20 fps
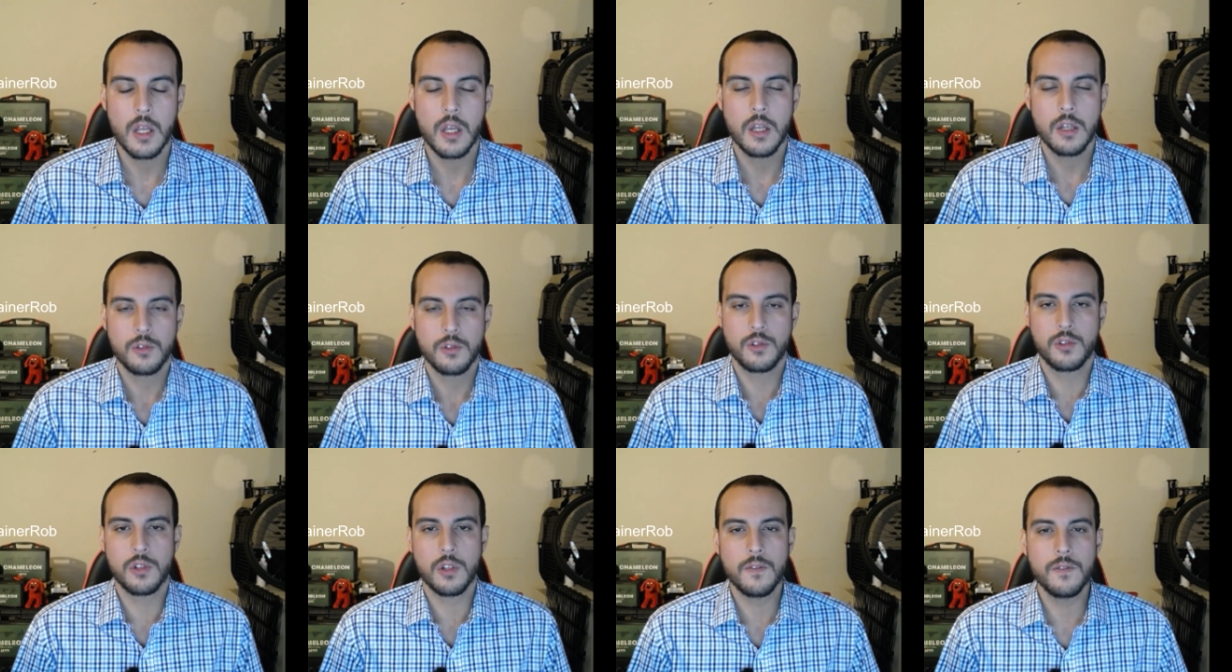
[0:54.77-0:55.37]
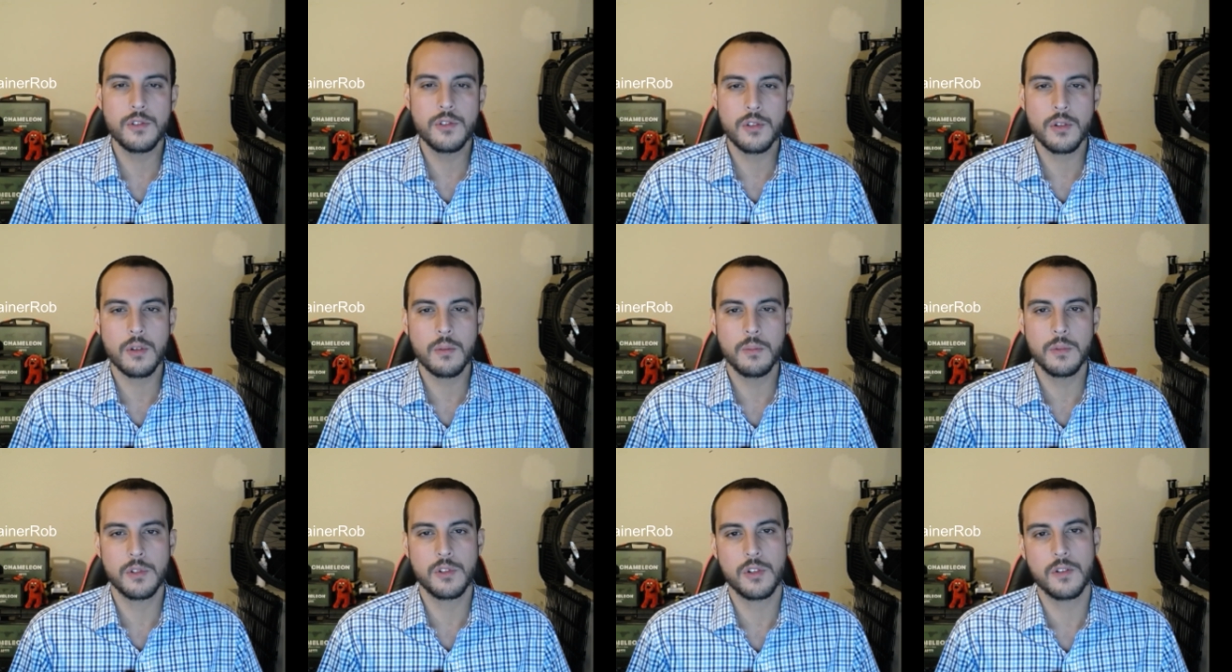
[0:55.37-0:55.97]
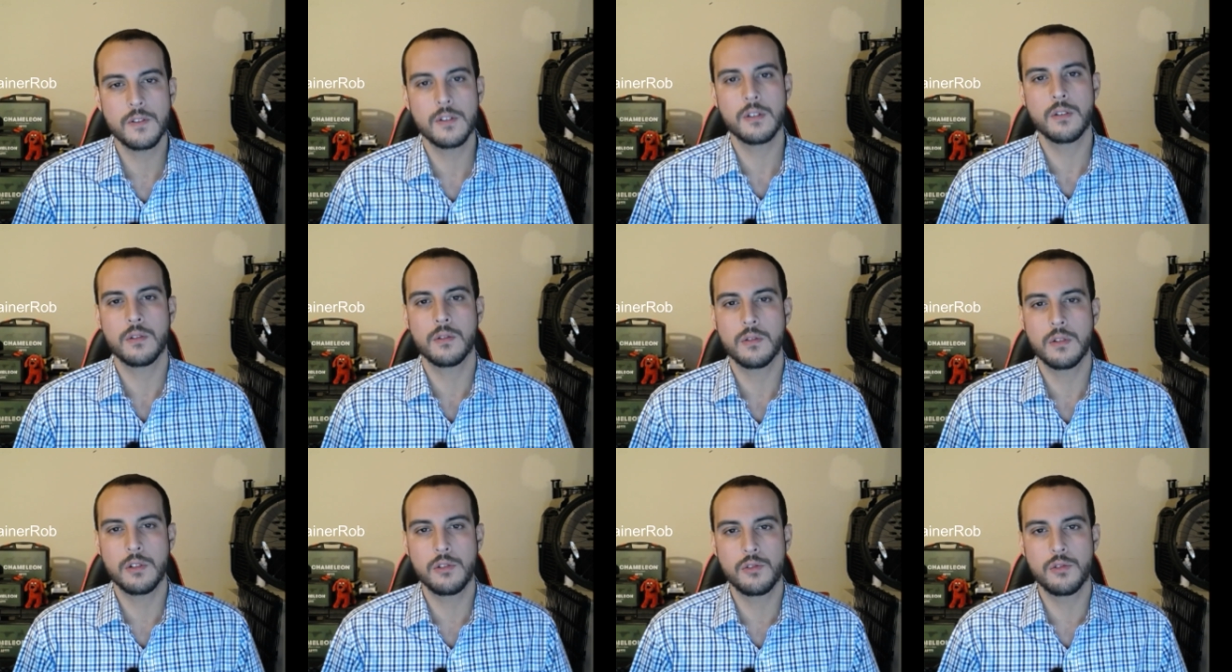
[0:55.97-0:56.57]
Service dog material
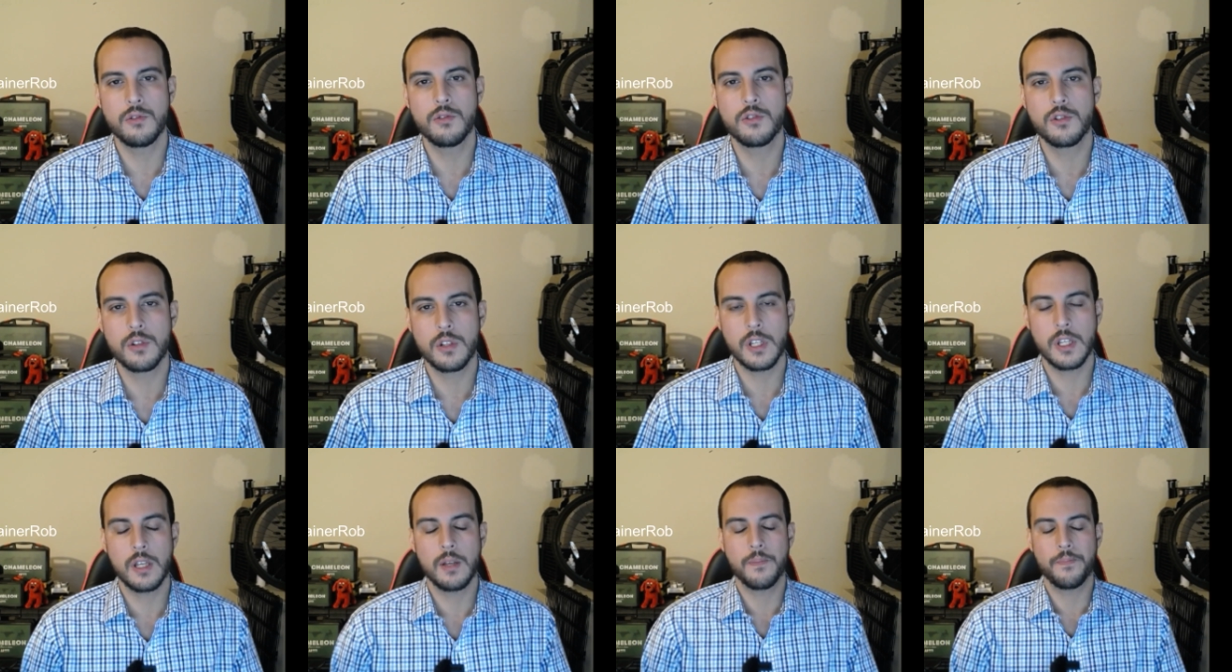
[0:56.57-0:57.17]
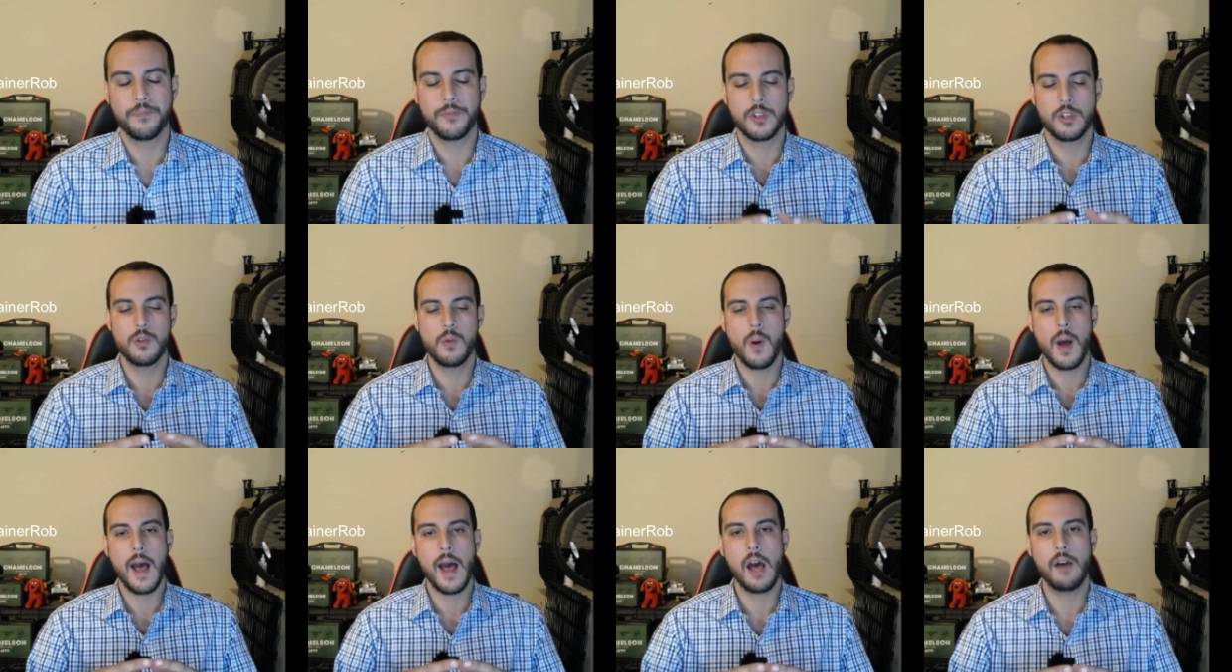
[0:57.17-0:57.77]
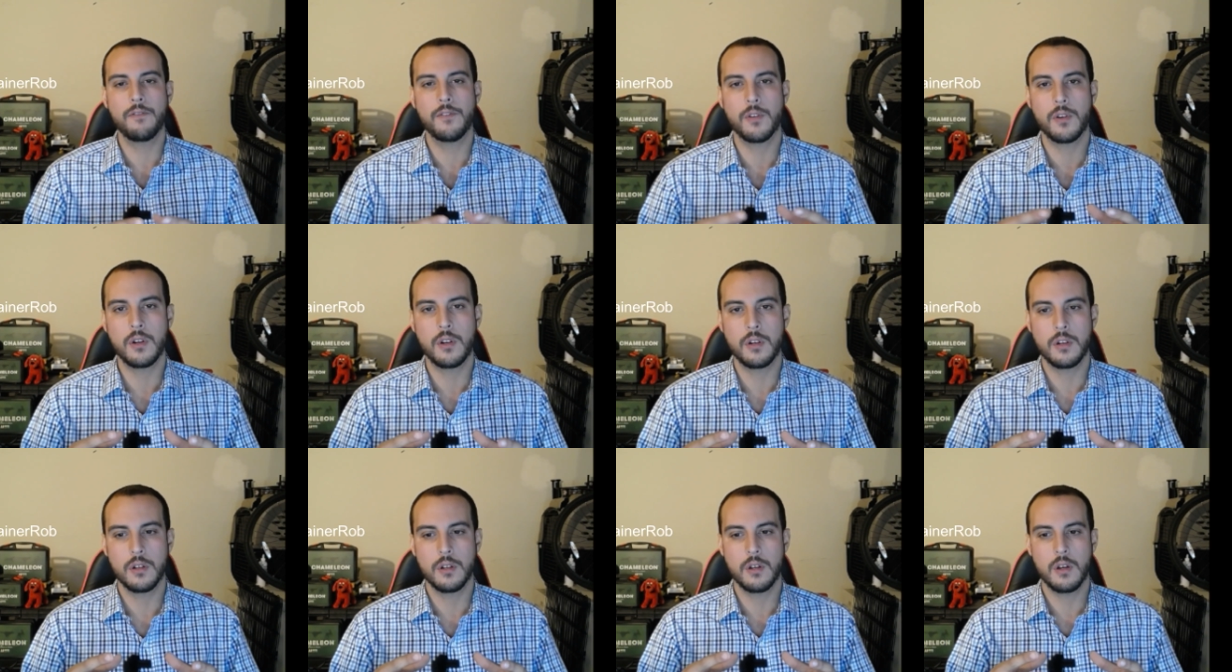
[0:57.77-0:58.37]
is usually you have
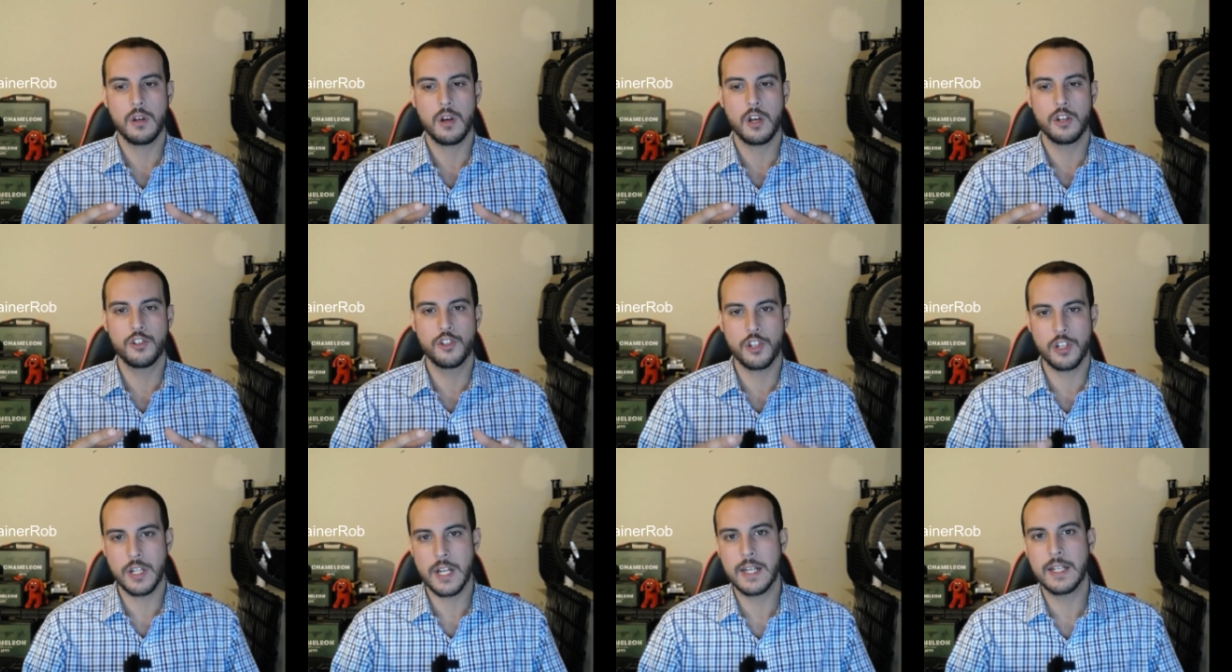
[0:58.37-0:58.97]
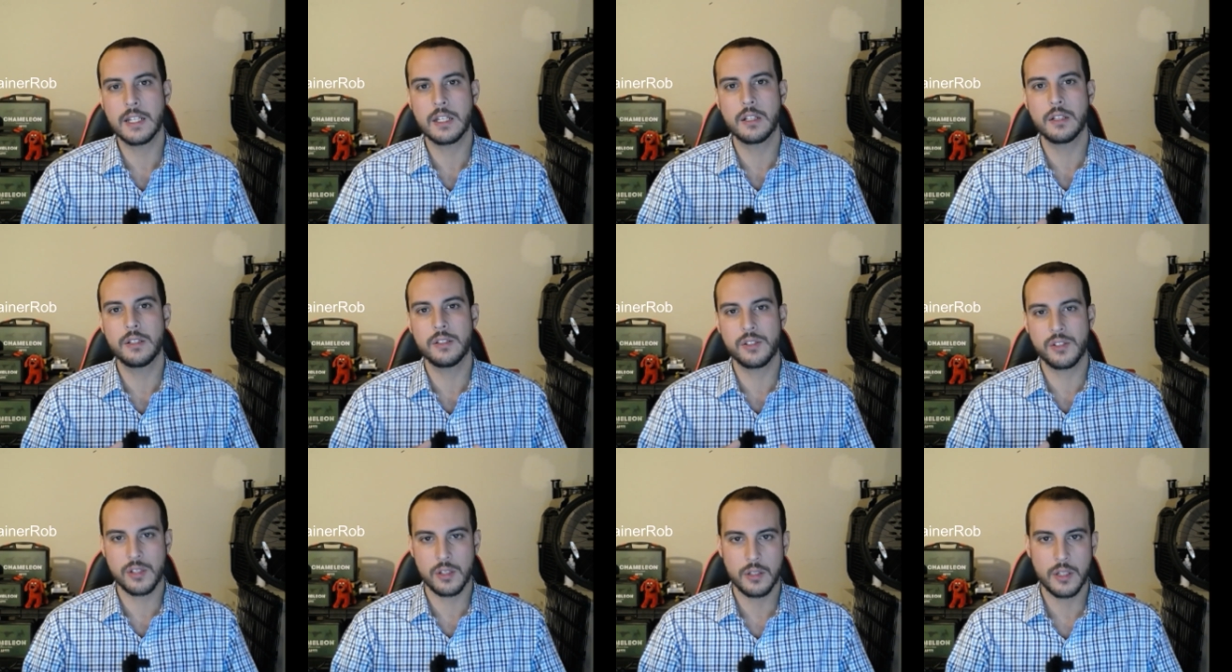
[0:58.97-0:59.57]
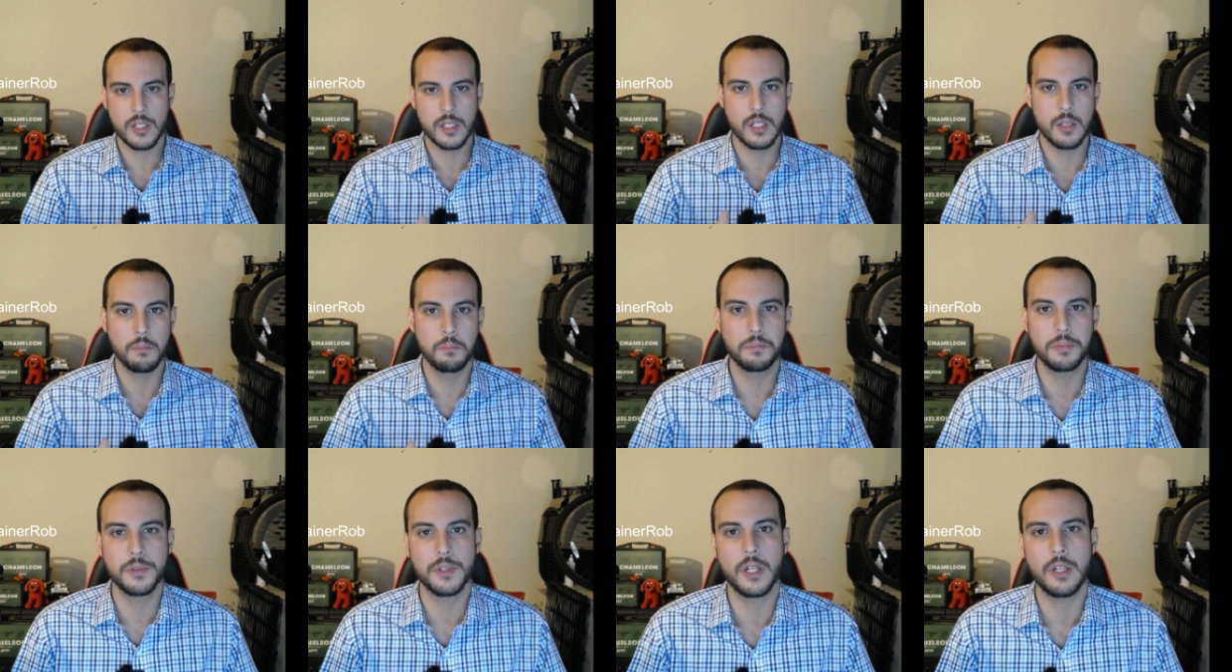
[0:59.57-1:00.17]
a genetically selected
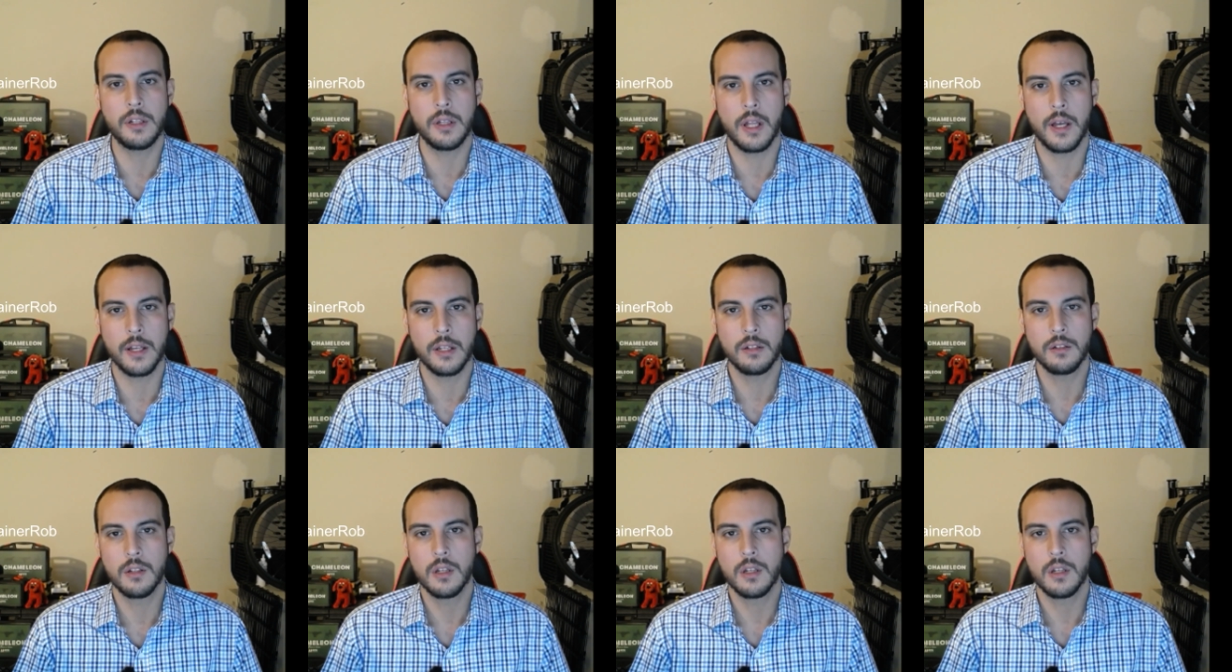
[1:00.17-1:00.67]
bloodline,